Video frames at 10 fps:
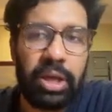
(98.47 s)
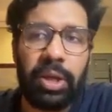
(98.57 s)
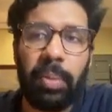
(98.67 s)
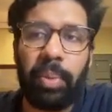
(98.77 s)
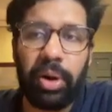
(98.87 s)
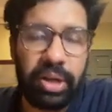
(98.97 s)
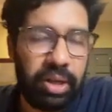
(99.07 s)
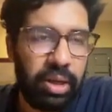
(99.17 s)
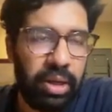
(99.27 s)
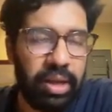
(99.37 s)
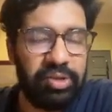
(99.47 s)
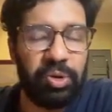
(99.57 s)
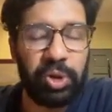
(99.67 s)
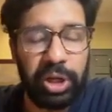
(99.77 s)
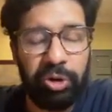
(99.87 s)
Your body is
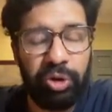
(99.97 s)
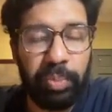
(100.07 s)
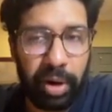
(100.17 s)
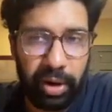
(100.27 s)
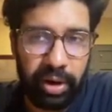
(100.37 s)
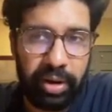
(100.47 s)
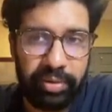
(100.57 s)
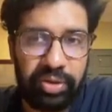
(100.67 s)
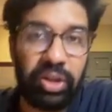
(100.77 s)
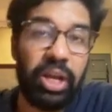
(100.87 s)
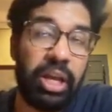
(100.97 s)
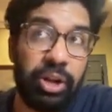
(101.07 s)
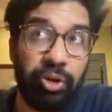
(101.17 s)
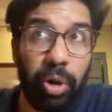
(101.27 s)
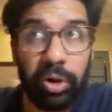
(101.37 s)
usually 3 paragraphs. Your
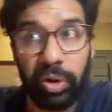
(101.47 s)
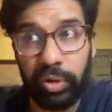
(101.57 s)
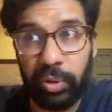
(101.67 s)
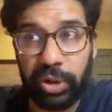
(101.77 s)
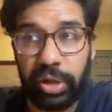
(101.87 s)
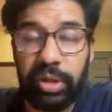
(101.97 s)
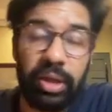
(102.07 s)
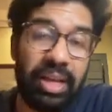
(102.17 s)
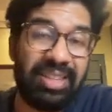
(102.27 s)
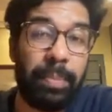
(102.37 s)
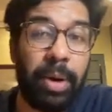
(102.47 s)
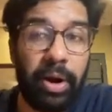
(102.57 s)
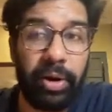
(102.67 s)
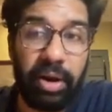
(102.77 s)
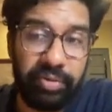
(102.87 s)
intro and conclusion is a
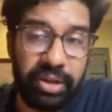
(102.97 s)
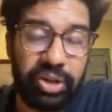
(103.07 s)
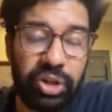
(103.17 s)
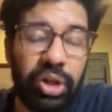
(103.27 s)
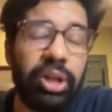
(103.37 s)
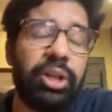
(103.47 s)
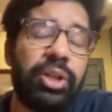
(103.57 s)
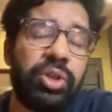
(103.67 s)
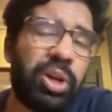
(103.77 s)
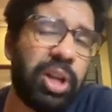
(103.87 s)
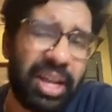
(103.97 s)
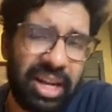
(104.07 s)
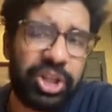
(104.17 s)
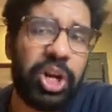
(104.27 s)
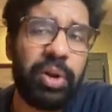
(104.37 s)
paragraph each. So you're looking at
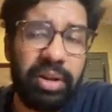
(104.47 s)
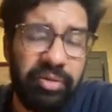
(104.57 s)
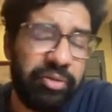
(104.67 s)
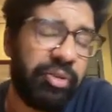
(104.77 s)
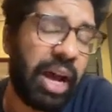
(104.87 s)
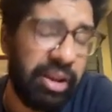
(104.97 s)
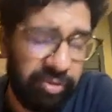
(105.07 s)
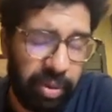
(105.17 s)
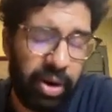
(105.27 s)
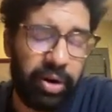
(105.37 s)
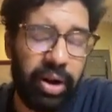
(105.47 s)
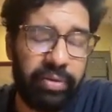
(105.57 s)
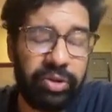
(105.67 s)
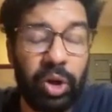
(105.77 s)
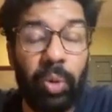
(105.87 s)
generally 5
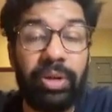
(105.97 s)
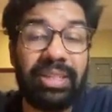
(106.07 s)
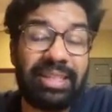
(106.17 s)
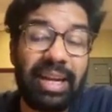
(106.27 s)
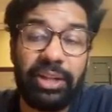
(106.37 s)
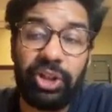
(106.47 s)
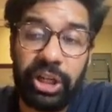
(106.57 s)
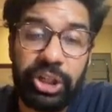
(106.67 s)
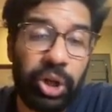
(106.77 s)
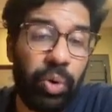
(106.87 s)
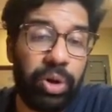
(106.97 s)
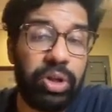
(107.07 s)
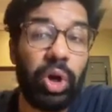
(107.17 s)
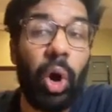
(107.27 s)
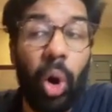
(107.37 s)
paragraphs. Now, this can change according
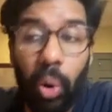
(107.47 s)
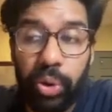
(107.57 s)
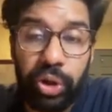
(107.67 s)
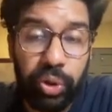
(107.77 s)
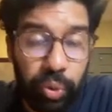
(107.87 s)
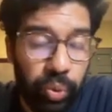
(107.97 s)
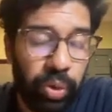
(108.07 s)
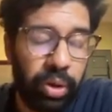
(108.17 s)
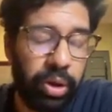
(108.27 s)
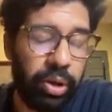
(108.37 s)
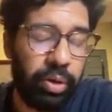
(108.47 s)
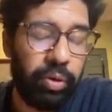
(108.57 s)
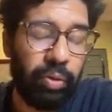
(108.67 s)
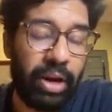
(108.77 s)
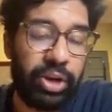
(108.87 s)
to how you
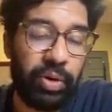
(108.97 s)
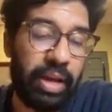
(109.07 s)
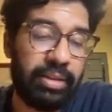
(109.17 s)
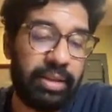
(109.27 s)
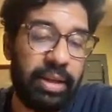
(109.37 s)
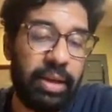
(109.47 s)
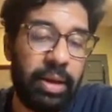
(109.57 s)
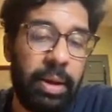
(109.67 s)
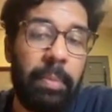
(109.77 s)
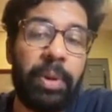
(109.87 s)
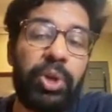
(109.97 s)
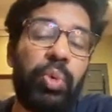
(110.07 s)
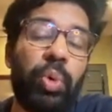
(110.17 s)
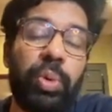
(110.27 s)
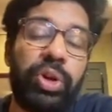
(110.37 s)
write your essay, but you
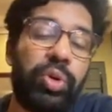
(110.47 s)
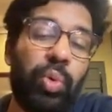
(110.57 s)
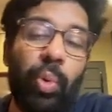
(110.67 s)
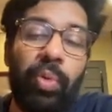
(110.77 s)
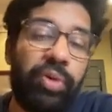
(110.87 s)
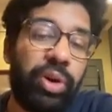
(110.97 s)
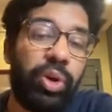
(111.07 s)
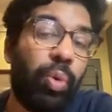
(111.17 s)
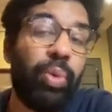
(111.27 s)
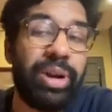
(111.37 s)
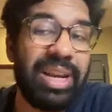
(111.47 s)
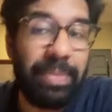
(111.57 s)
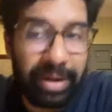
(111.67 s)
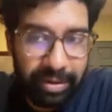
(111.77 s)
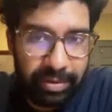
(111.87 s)
don't want to go over your word
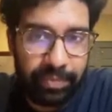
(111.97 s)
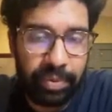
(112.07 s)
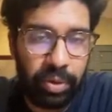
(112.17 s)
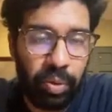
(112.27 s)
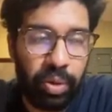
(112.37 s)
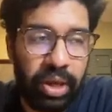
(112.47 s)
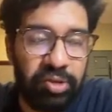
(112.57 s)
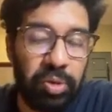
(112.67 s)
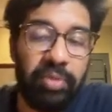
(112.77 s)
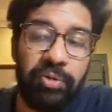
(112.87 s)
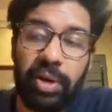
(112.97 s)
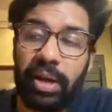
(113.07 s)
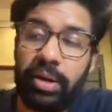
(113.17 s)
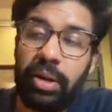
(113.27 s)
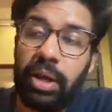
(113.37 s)
limit. Okay, so if you
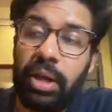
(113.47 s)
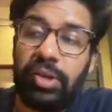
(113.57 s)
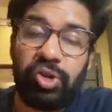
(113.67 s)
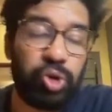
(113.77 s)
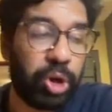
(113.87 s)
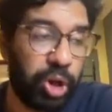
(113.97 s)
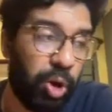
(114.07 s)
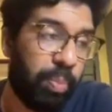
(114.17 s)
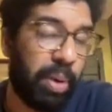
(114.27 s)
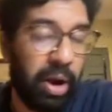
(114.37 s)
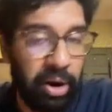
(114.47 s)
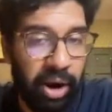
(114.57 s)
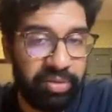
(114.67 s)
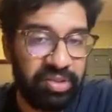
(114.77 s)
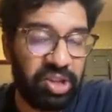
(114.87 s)
can structure your
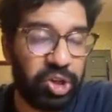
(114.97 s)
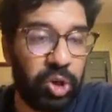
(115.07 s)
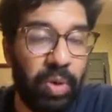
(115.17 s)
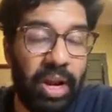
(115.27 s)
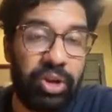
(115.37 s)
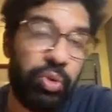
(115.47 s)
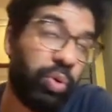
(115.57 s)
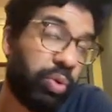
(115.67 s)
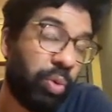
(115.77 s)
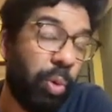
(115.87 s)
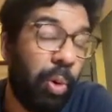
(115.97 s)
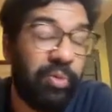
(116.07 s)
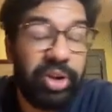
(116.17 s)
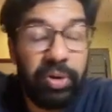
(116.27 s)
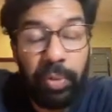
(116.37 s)
paragraphs in such a way that you don't go
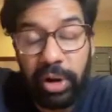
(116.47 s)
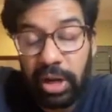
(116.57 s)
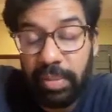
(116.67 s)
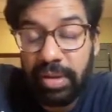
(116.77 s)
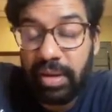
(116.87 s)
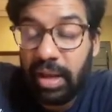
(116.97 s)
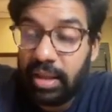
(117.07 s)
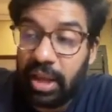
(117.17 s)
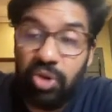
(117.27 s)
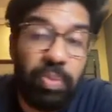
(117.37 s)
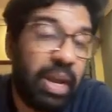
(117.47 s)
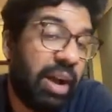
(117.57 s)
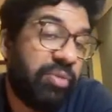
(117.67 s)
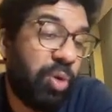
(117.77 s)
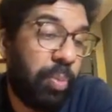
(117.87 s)
over the word limit, then you may
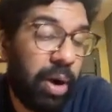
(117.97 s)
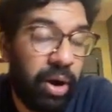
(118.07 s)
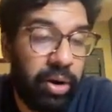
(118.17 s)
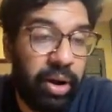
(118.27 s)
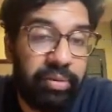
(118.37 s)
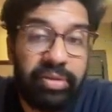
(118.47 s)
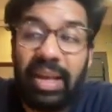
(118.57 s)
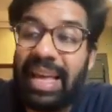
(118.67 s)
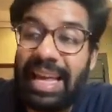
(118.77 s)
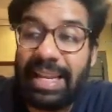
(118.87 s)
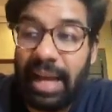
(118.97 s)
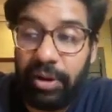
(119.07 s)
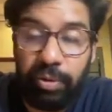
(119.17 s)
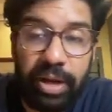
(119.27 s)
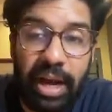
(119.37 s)
have more paragraphs in
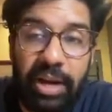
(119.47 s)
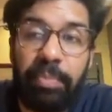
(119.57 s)
that regard.